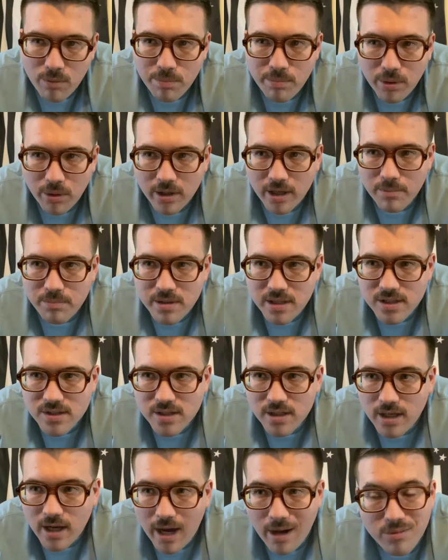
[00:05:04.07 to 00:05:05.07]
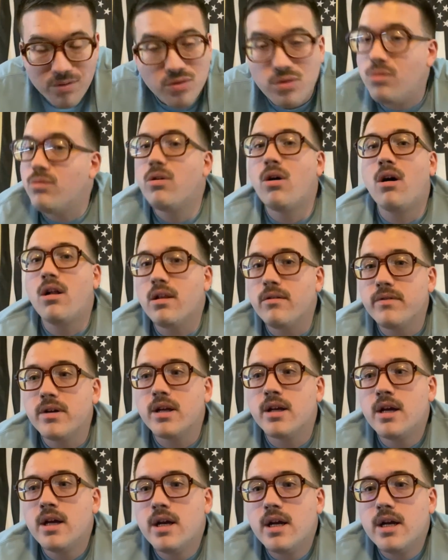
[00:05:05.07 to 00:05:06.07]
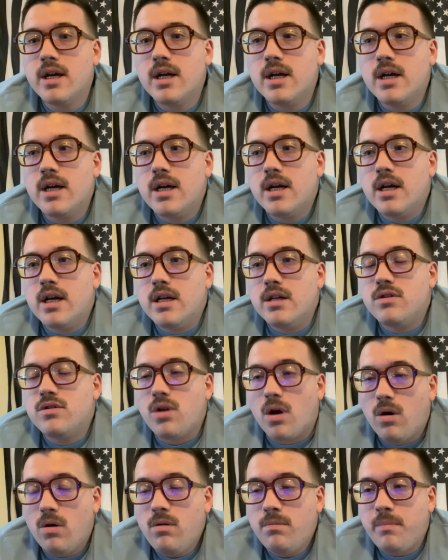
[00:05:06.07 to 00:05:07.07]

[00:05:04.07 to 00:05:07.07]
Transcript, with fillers: building a PC. I was new to all of it. So